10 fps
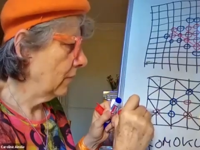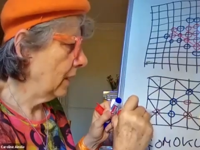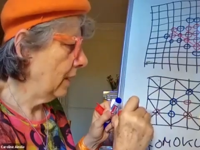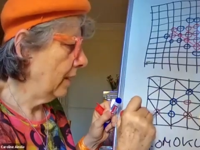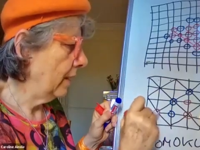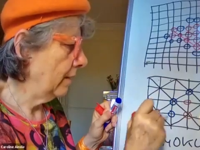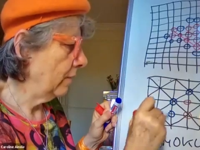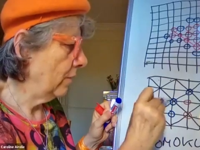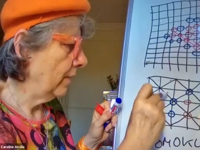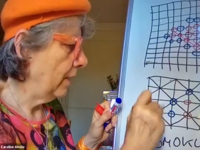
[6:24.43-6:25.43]
Uh,
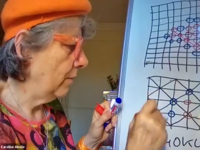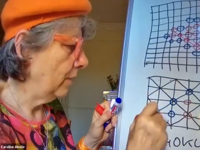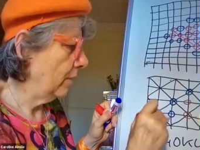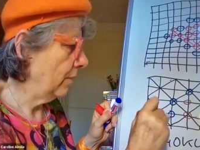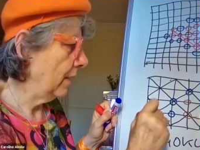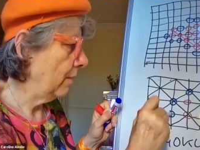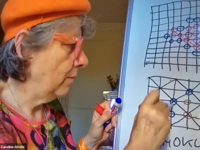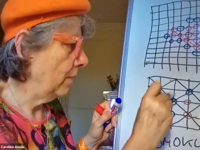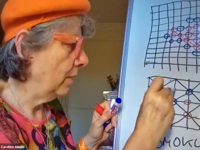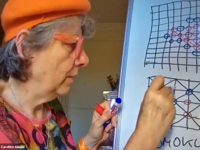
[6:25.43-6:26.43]
got that one, got that
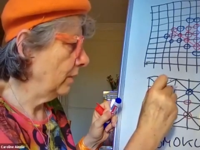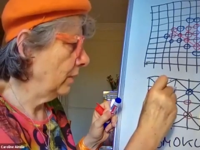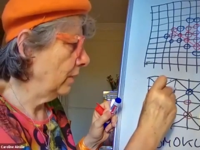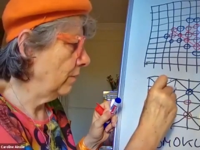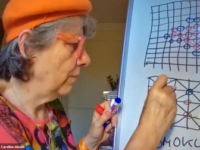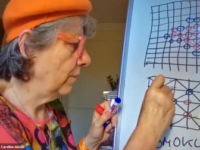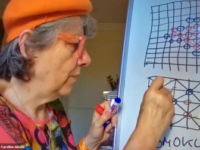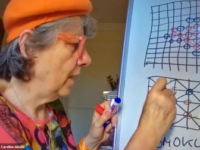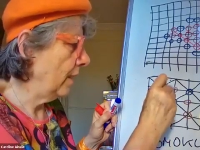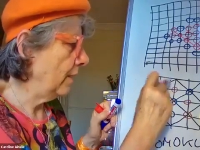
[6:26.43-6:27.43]
one. Gonna go
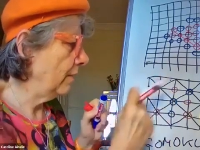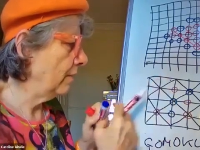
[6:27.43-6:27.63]
there.